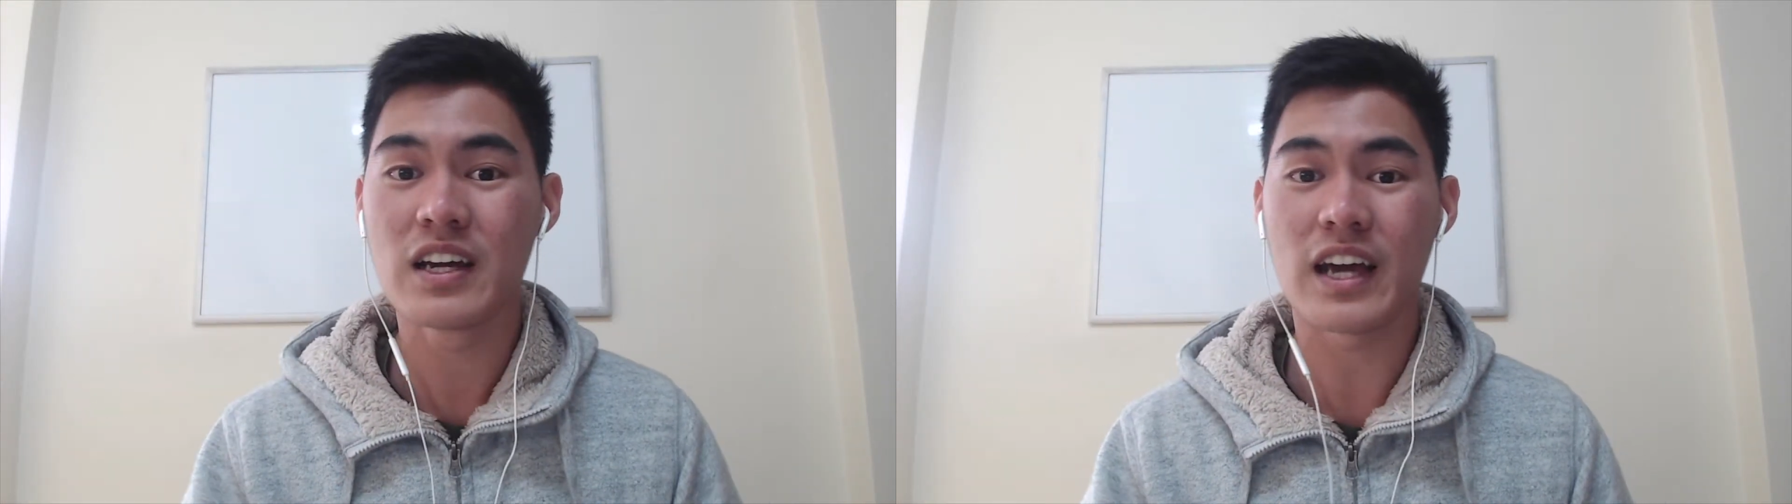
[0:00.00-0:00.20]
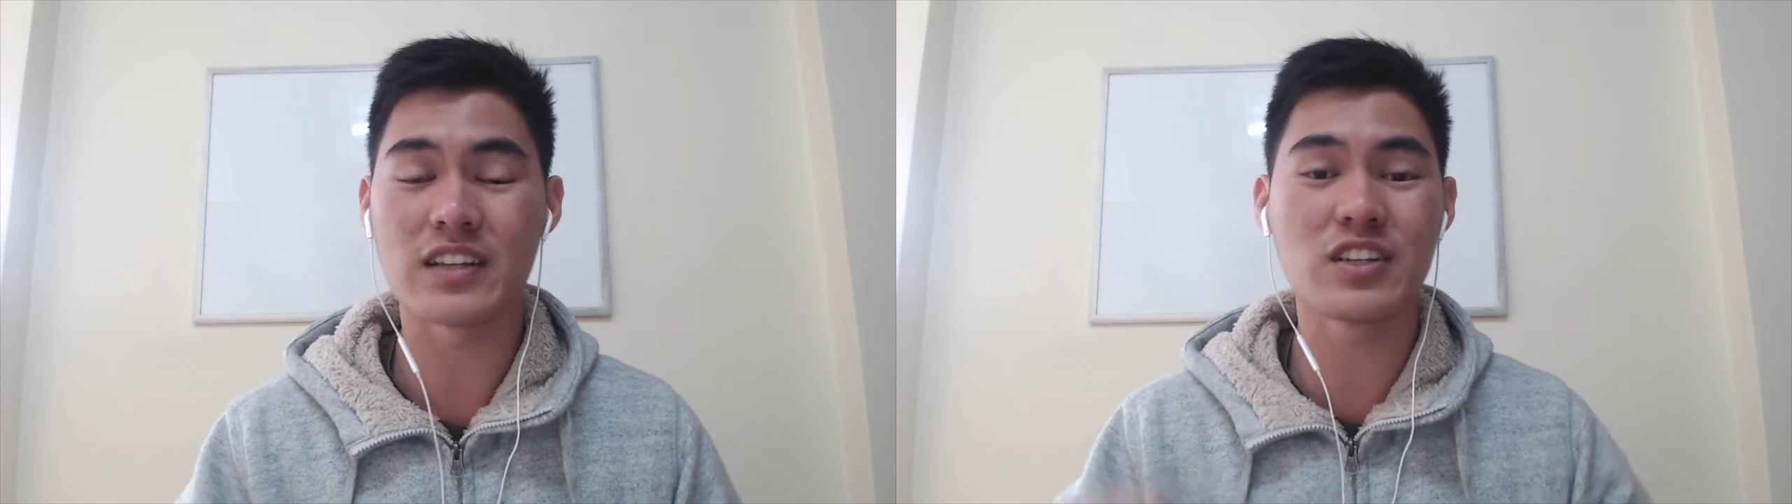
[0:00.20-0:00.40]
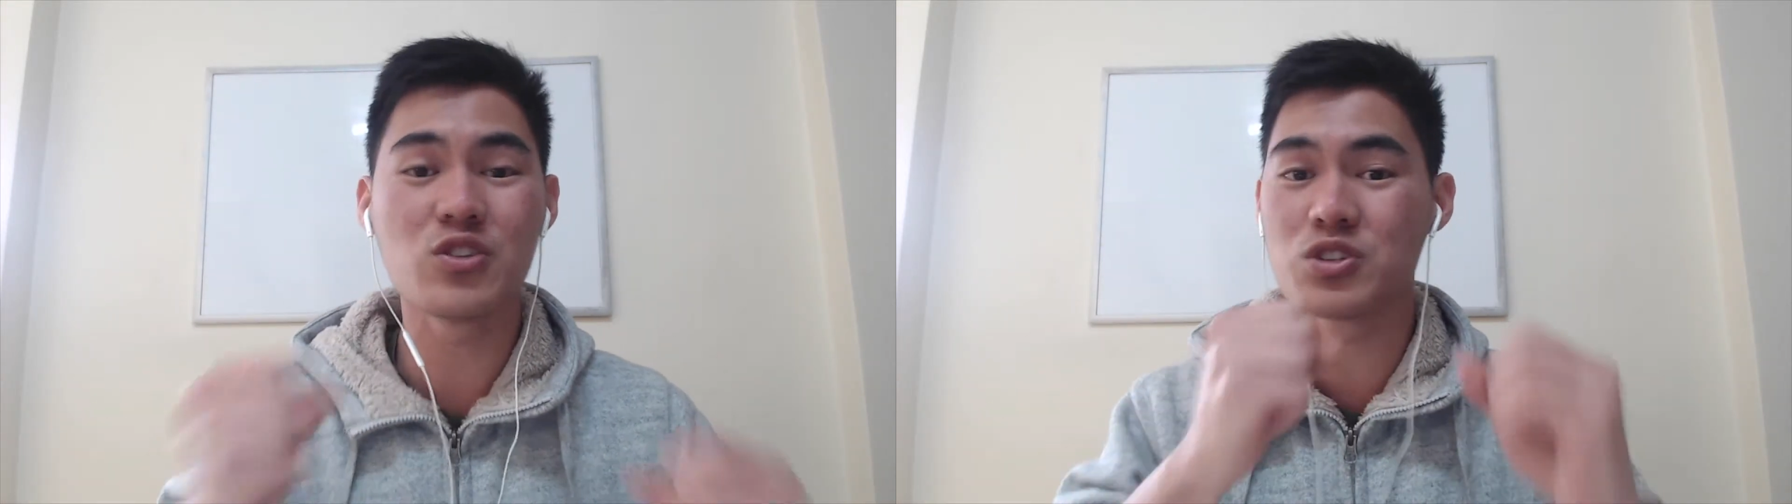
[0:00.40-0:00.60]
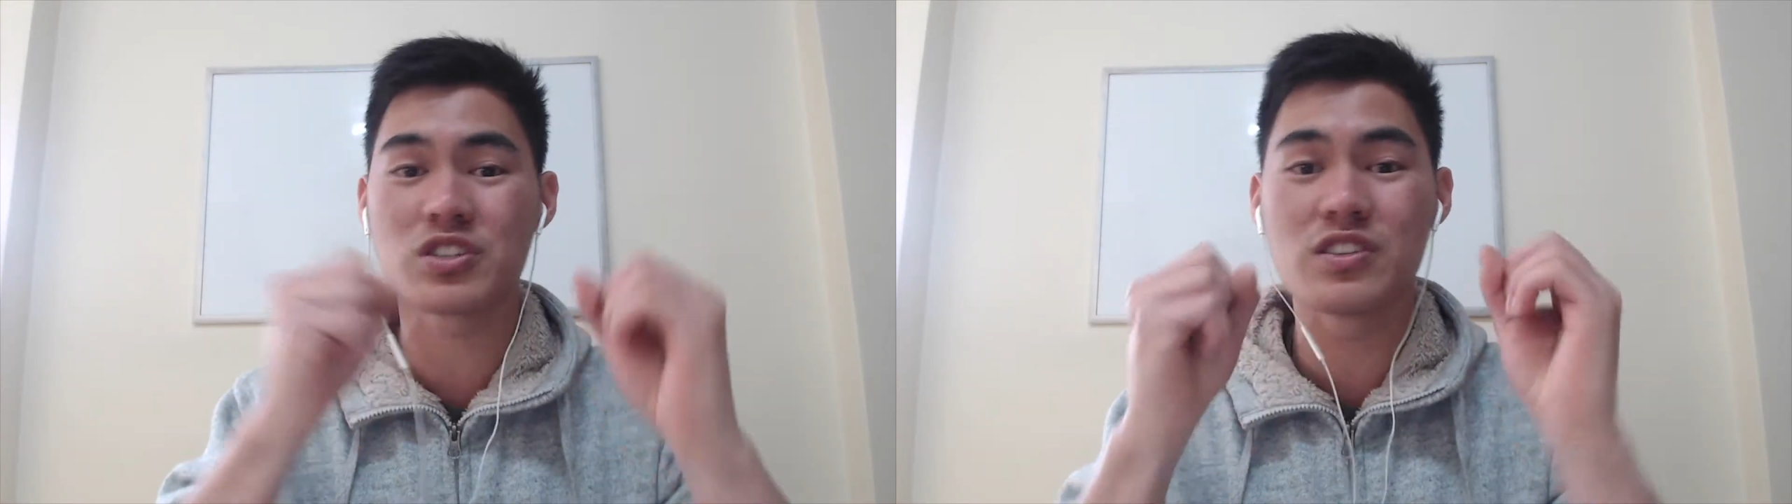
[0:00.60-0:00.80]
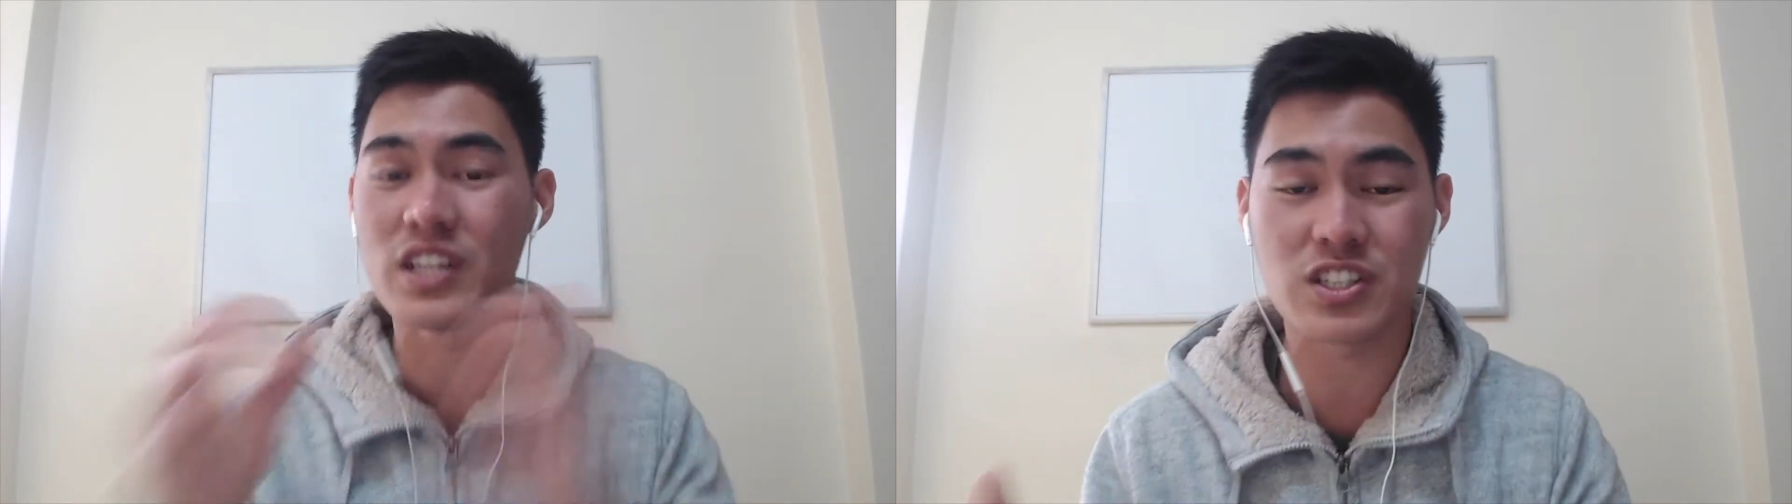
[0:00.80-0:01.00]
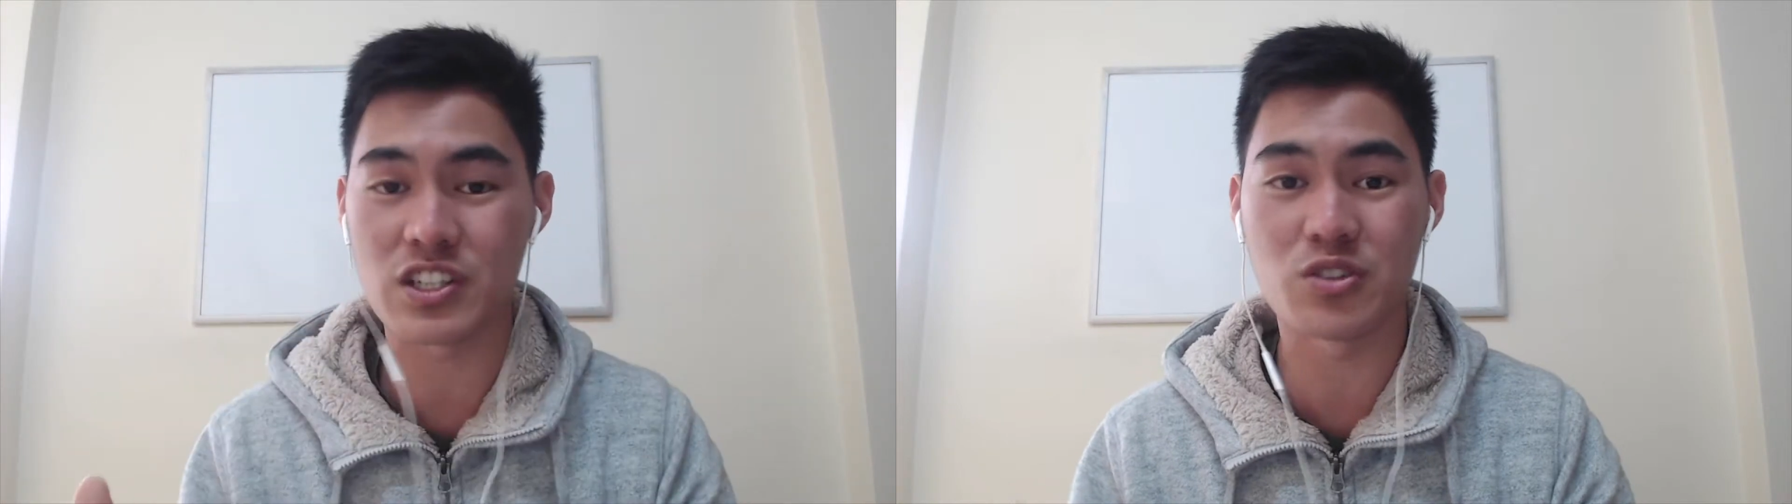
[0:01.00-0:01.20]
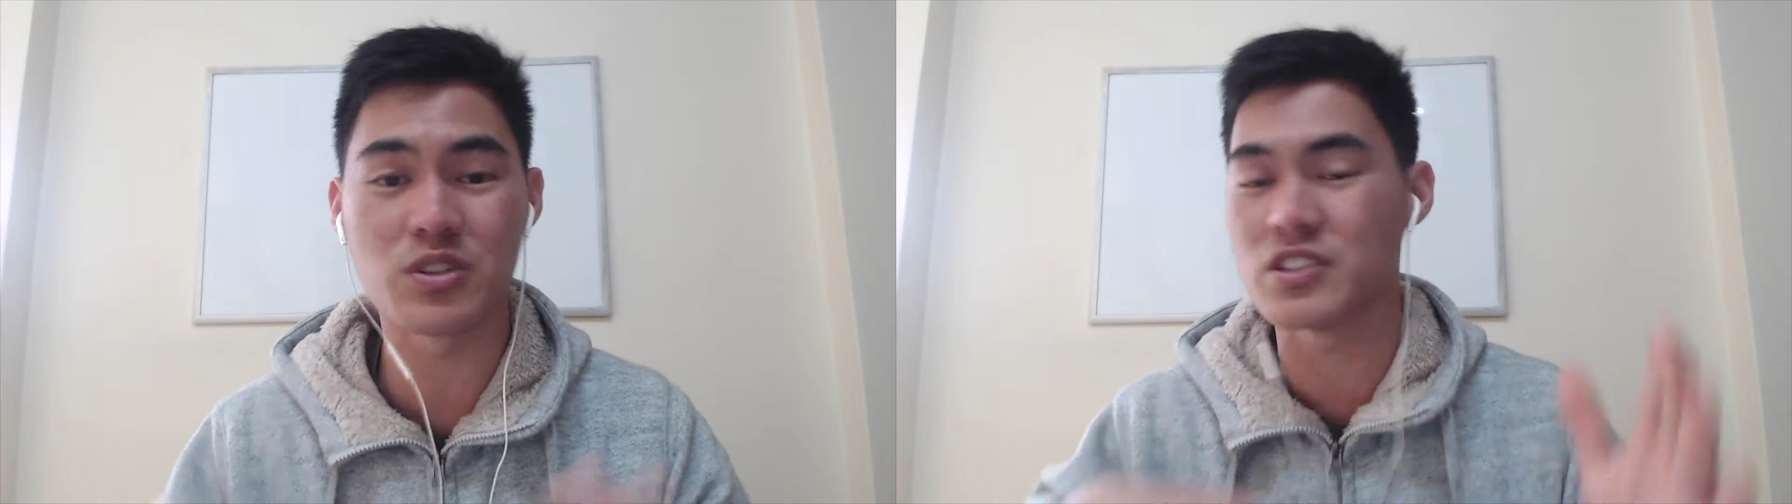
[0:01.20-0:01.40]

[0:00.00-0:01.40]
and then you'll just ditch it. You'll